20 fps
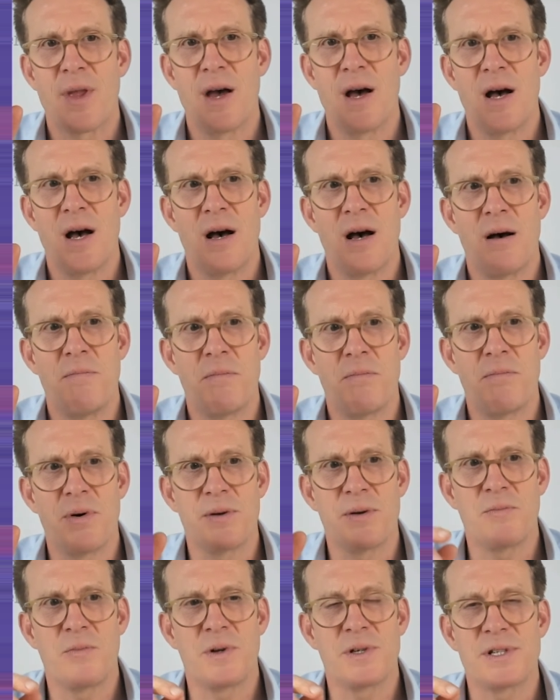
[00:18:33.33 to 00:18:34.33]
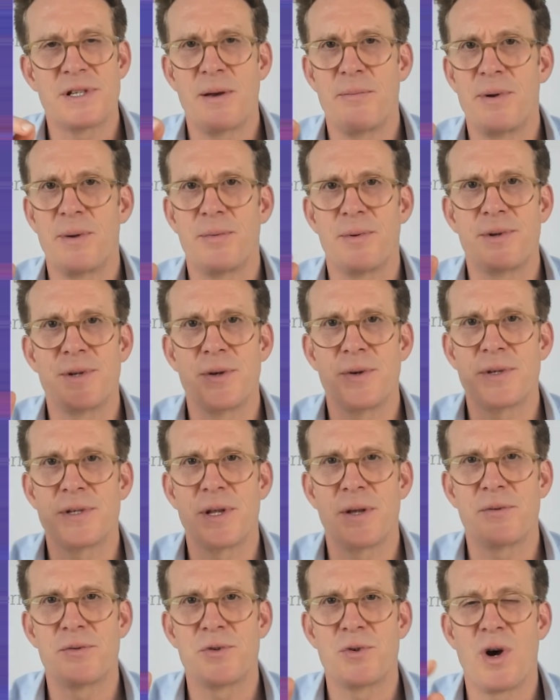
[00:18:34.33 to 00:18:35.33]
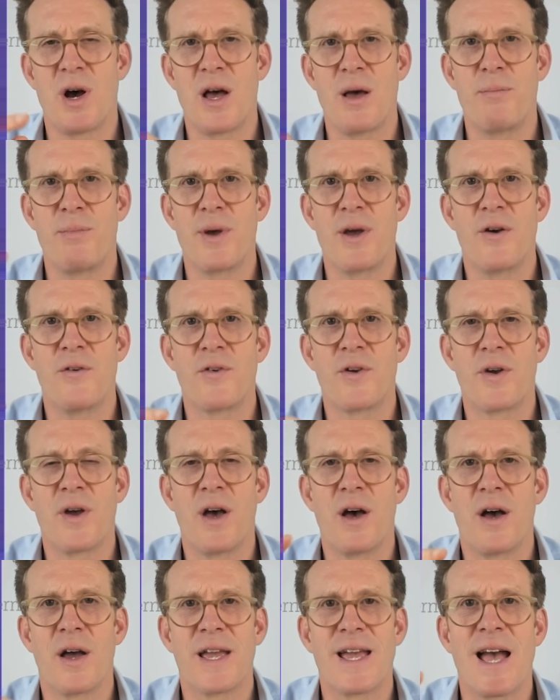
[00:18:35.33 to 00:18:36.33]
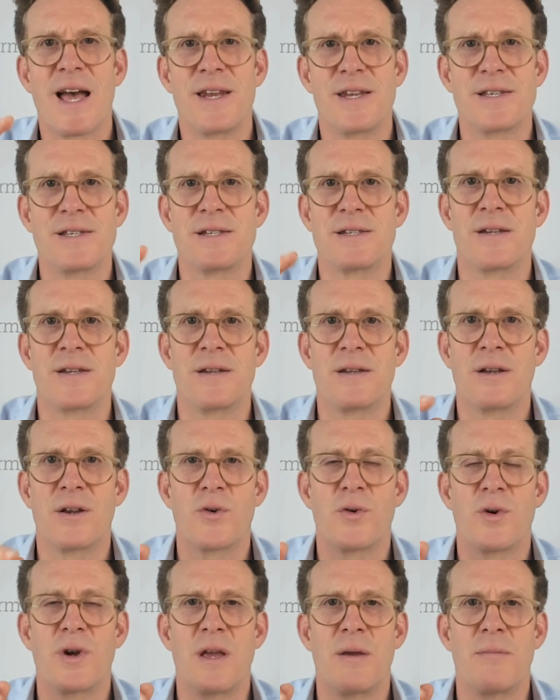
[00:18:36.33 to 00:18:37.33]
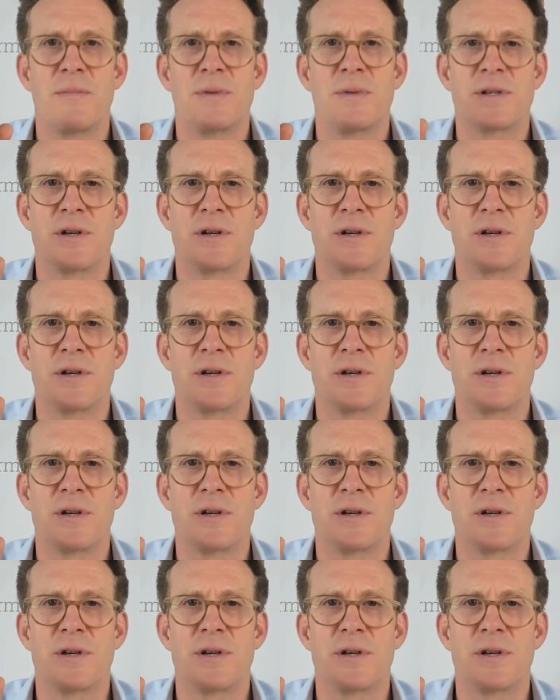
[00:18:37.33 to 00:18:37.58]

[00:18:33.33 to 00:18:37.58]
but what some people do is they'll try a bit of Canesten cream.